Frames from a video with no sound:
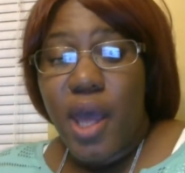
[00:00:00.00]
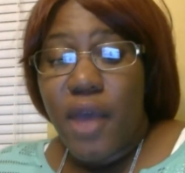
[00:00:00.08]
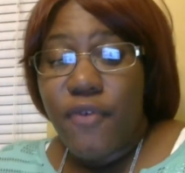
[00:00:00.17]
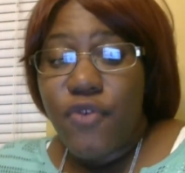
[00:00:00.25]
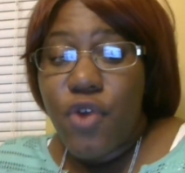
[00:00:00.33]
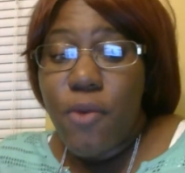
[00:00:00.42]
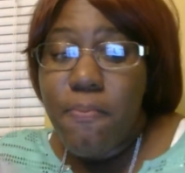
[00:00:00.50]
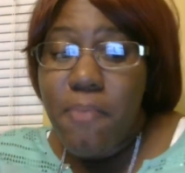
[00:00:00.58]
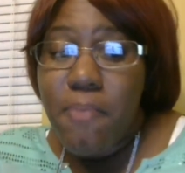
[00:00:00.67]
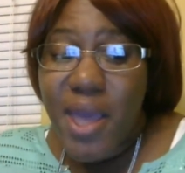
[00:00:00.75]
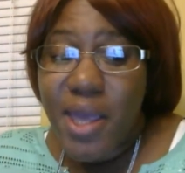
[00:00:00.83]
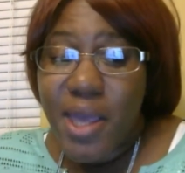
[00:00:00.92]
If you're
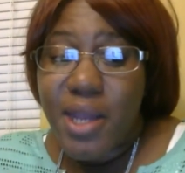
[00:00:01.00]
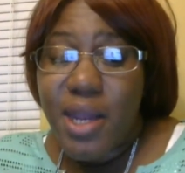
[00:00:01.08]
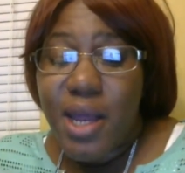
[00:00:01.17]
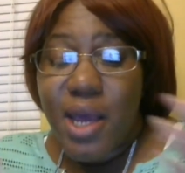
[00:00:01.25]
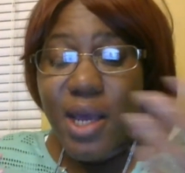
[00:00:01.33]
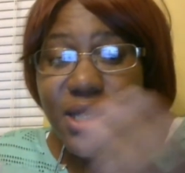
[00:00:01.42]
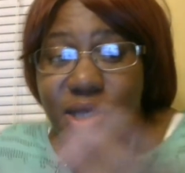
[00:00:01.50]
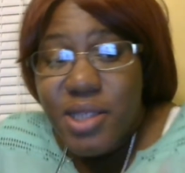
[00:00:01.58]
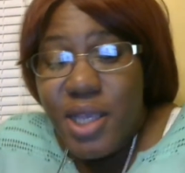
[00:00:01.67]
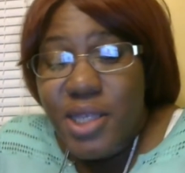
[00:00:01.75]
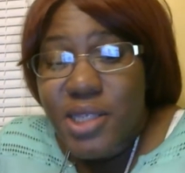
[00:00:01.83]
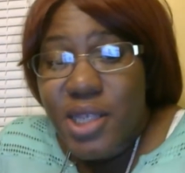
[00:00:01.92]
making
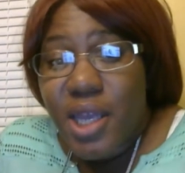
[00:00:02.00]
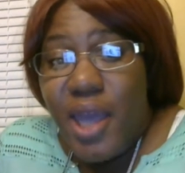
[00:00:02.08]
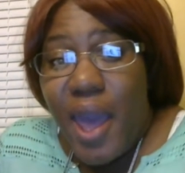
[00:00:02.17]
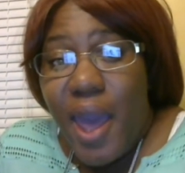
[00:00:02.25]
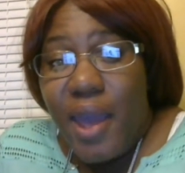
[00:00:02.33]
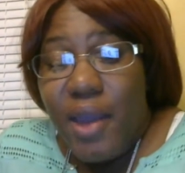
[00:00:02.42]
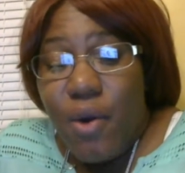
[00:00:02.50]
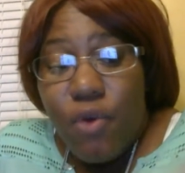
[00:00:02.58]
60K